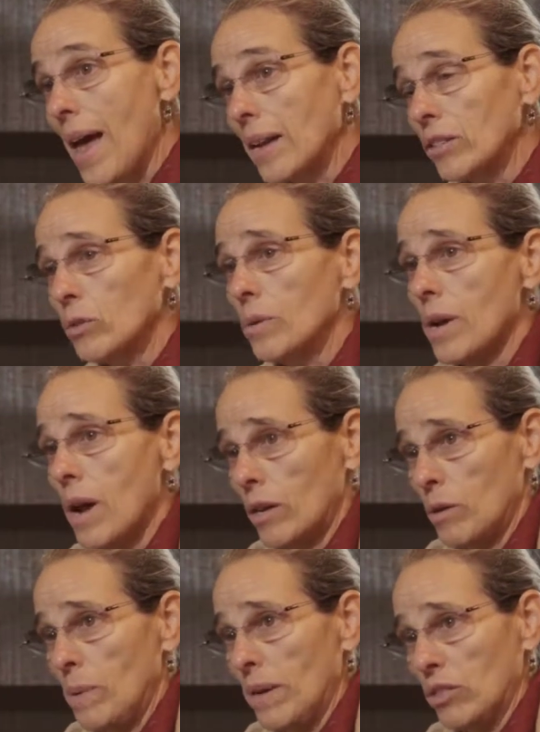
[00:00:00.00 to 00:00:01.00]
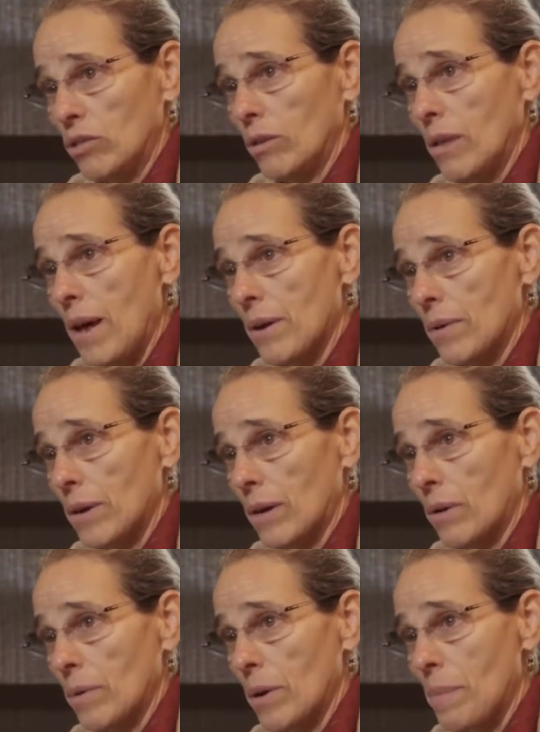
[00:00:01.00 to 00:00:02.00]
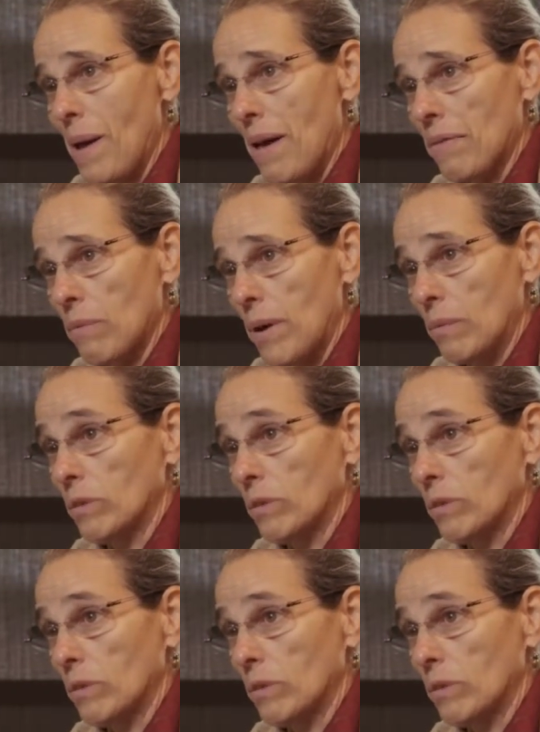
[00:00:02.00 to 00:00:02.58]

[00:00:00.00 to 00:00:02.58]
and to an occupational ladder and a career pathway,